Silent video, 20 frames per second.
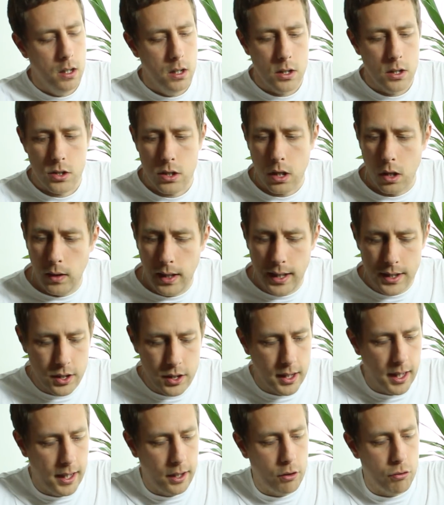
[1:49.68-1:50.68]
So let's
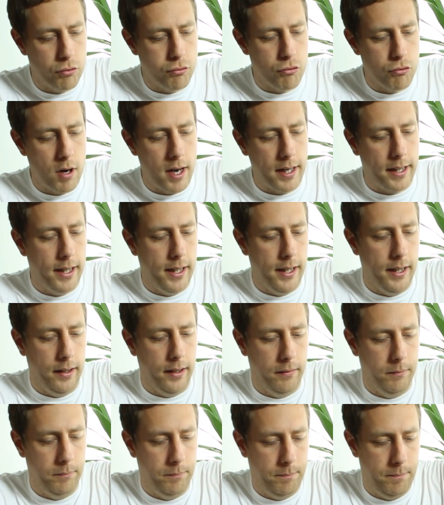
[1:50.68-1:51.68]
get
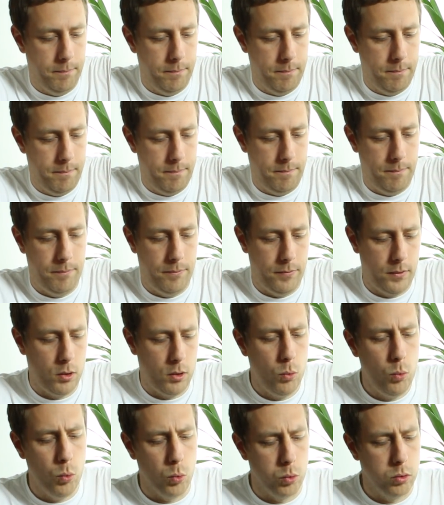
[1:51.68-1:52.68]
cracking.
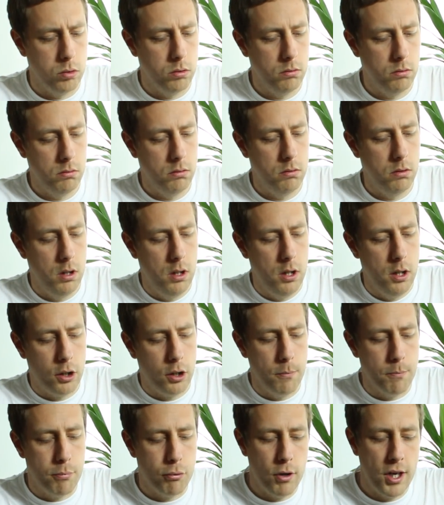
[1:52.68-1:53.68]
Ooh,
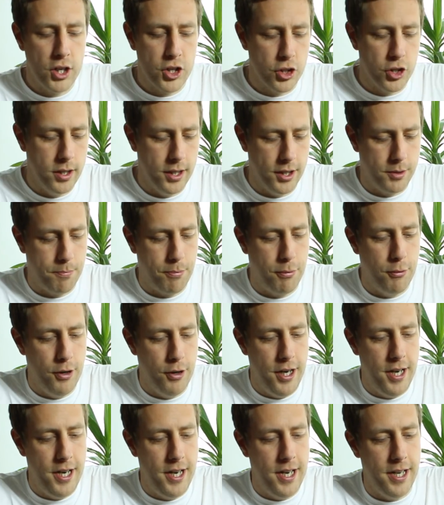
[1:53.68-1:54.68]
compression is
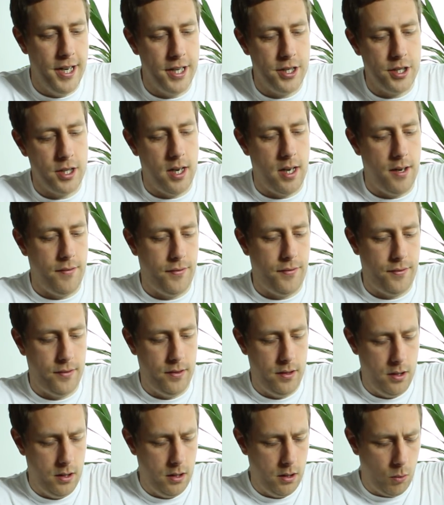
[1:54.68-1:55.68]
pretty tough.
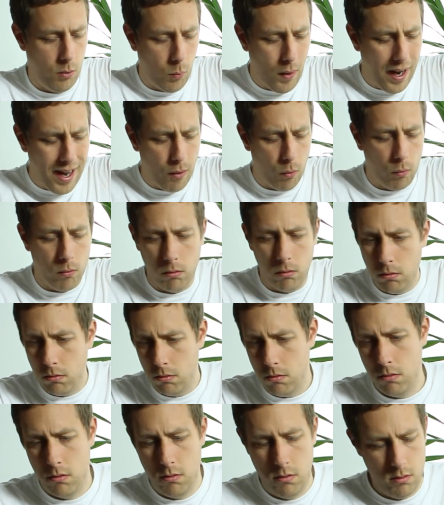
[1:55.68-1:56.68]
Wow,
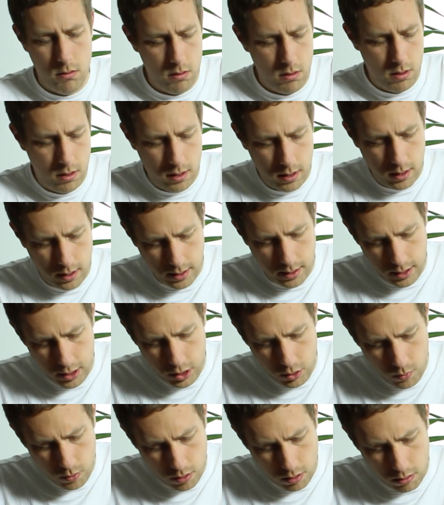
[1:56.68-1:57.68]

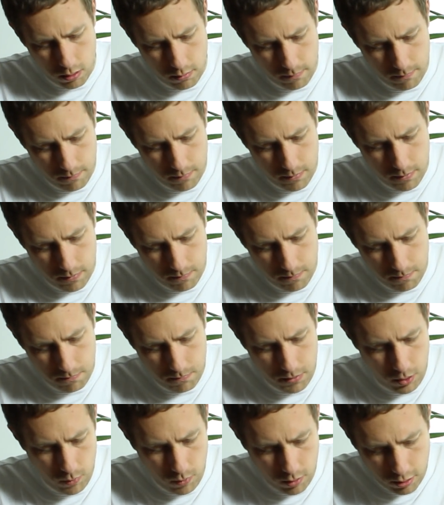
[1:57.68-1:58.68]
you are
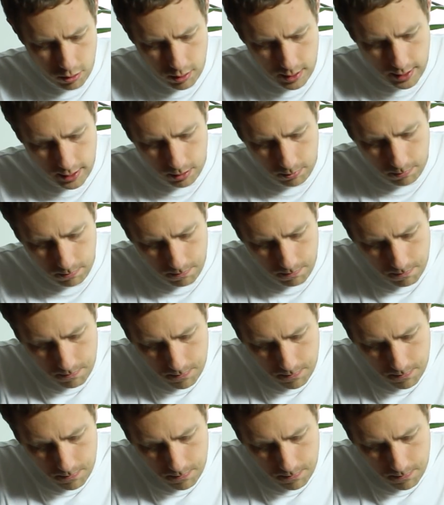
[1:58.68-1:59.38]
a little